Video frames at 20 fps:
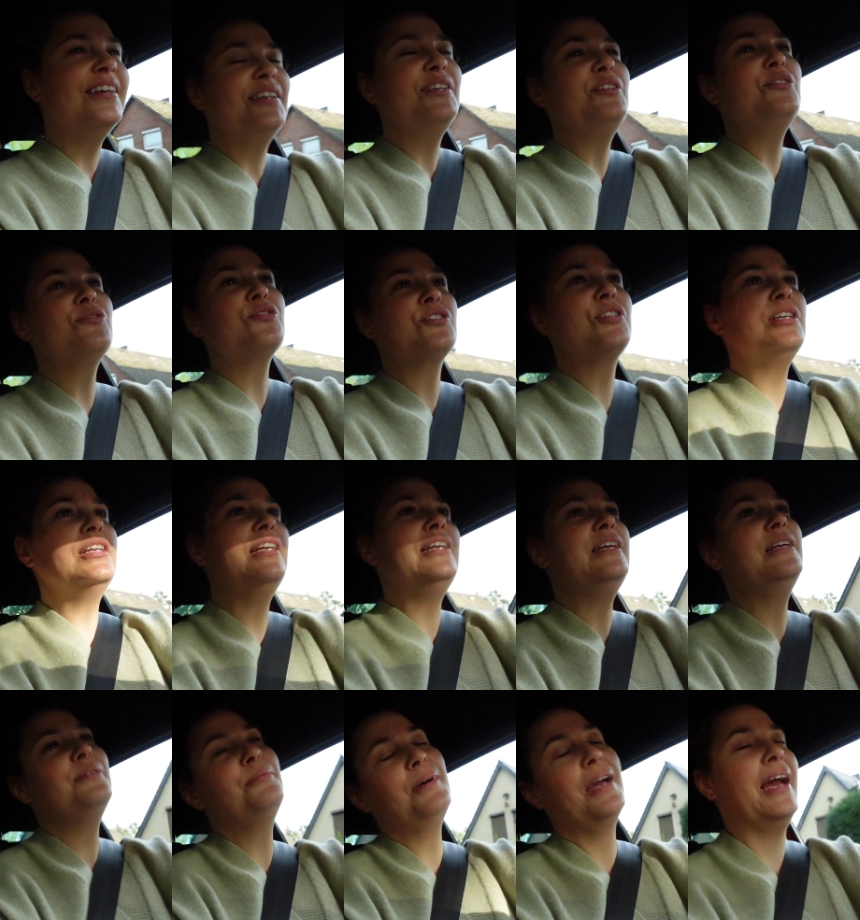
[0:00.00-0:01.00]

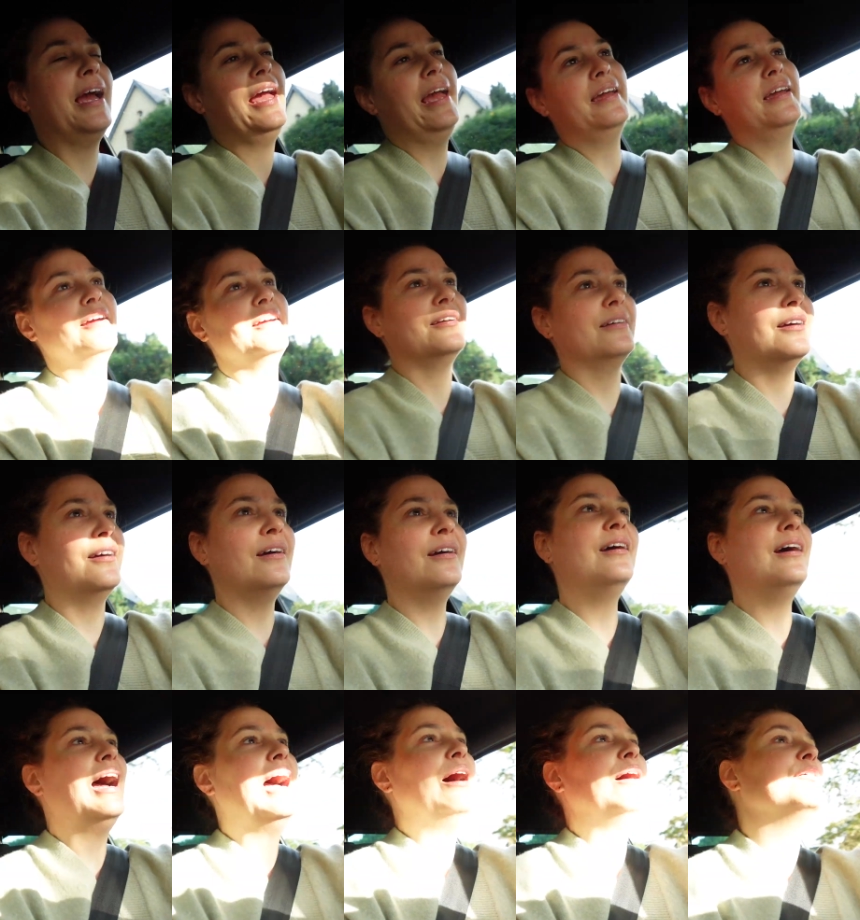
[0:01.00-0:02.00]
Usually we're hanging
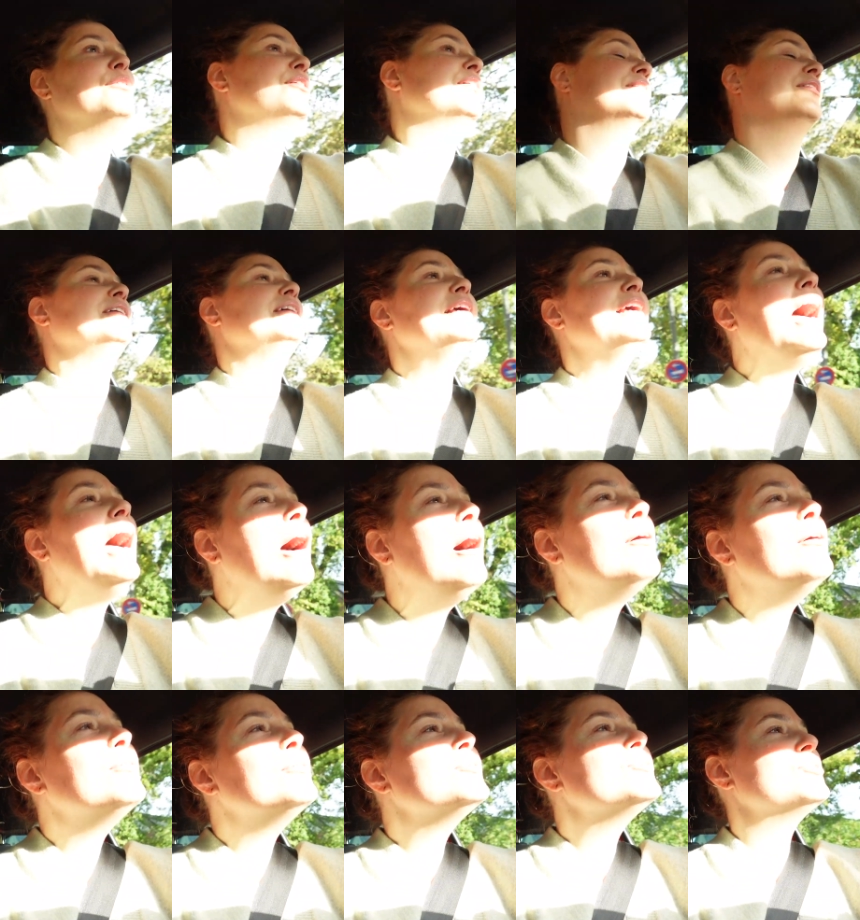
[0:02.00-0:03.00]
out on the
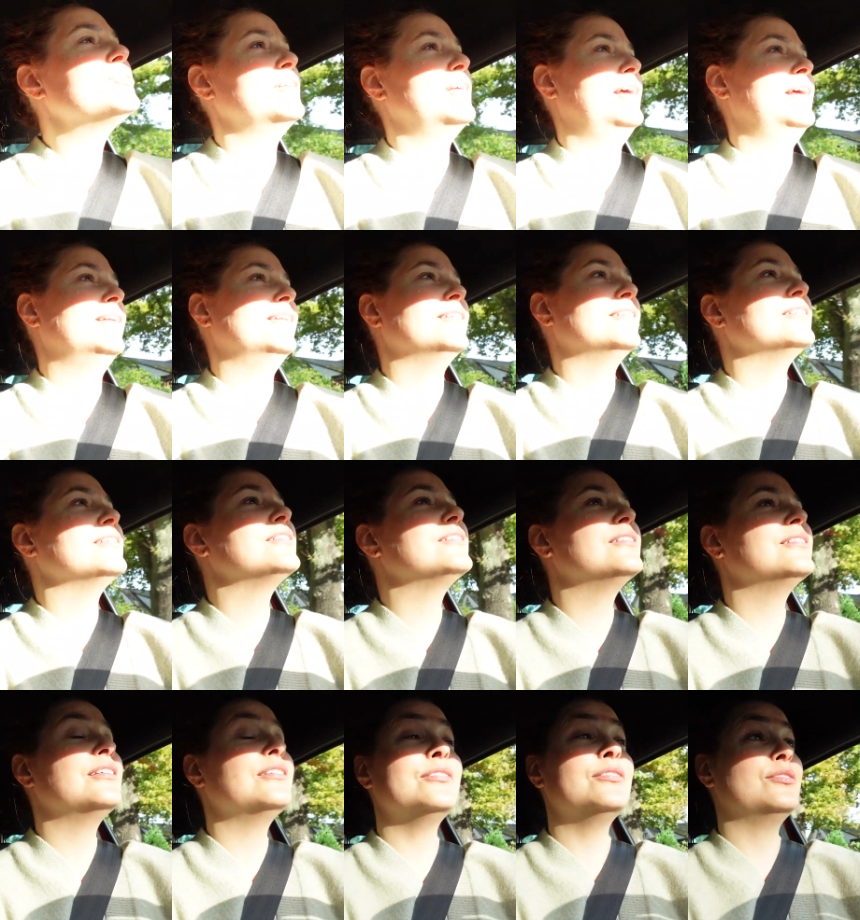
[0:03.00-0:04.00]
couch, and
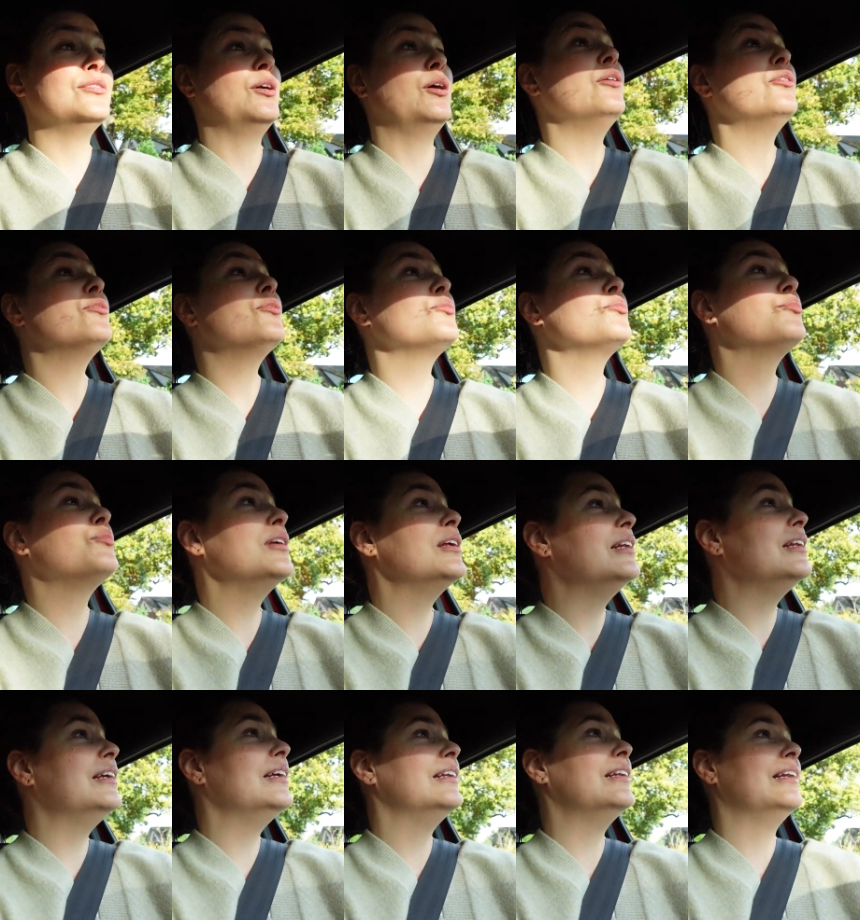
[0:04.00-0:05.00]
this is also
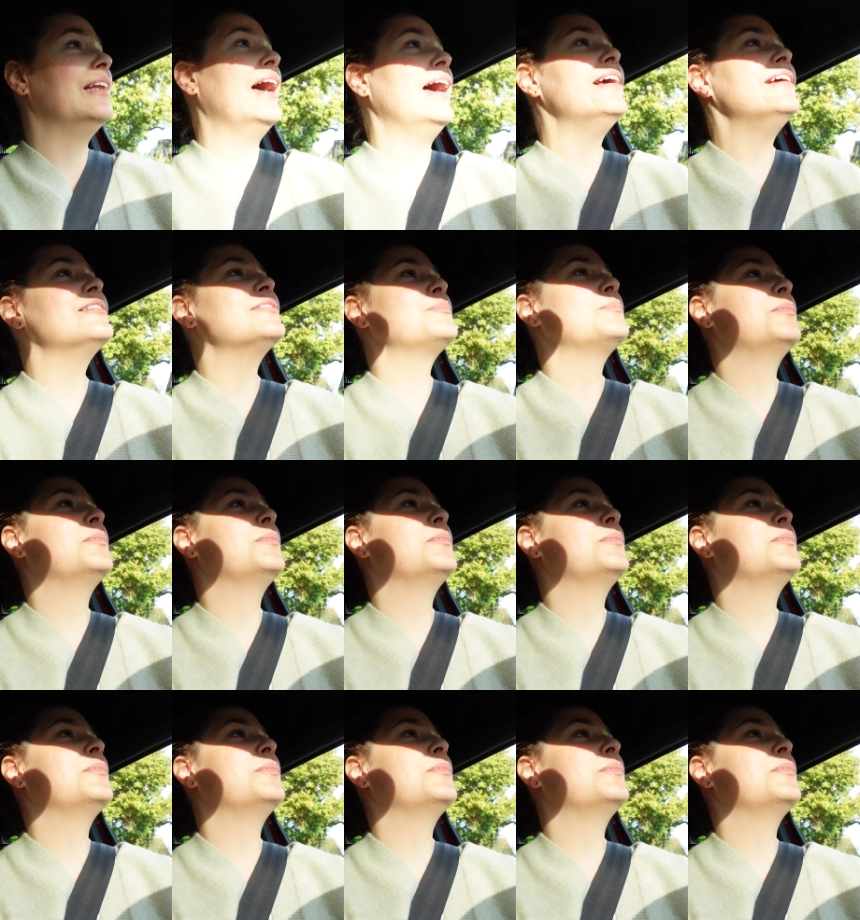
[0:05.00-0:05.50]
really nice,